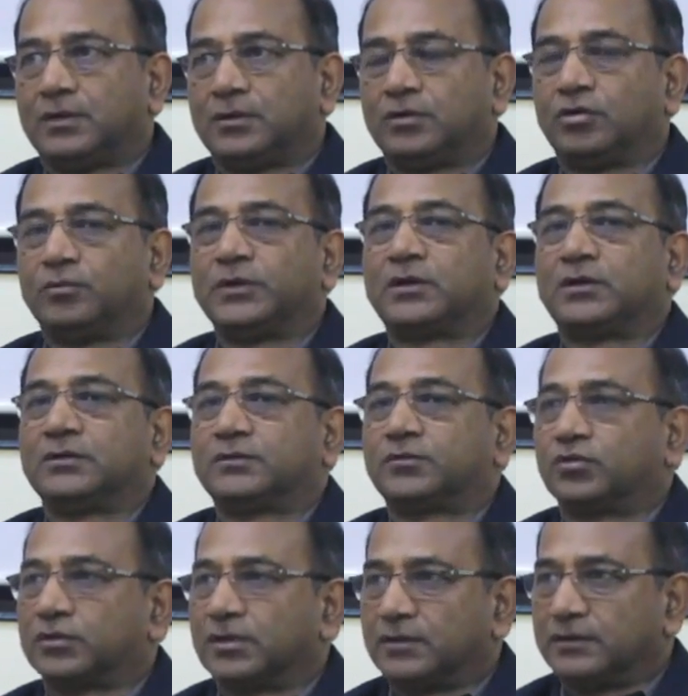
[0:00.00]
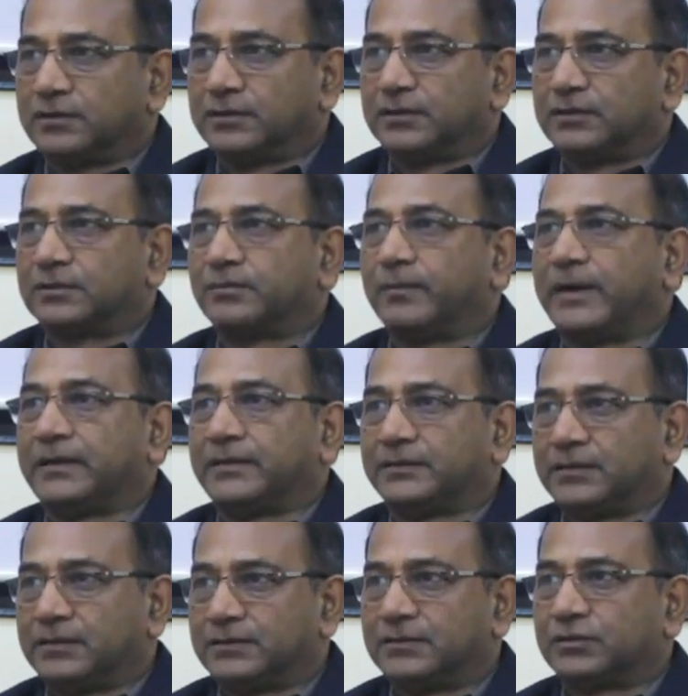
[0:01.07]
Now, because of social reasons,
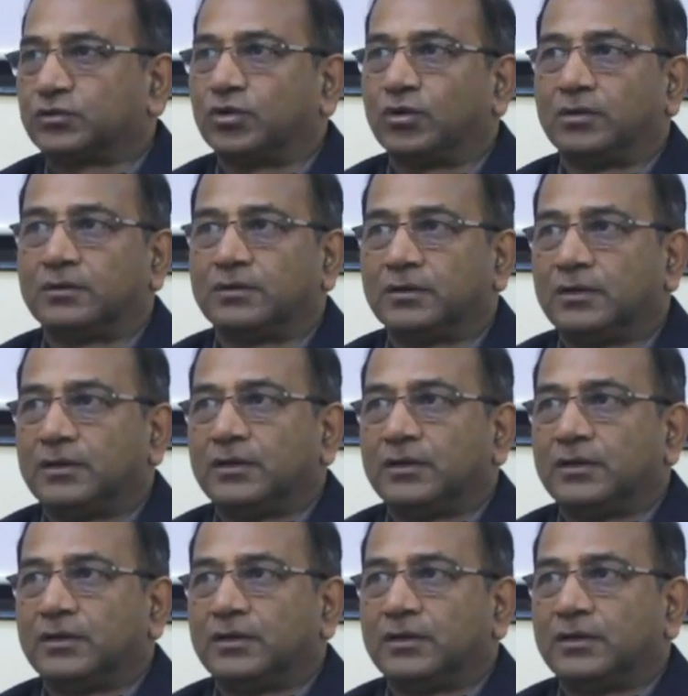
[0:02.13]
marriages, and so on,